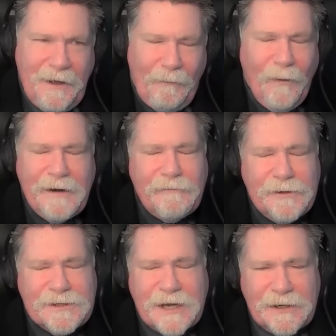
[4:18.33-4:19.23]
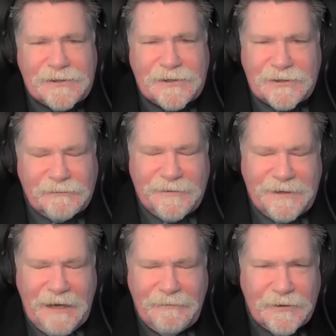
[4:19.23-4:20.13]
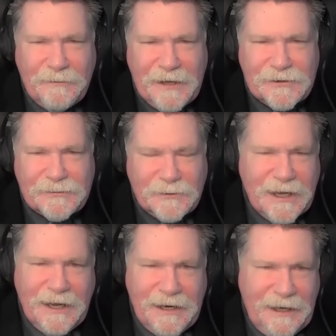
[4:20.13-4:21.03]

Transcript: Whatever intelligence the naval commanders were getting,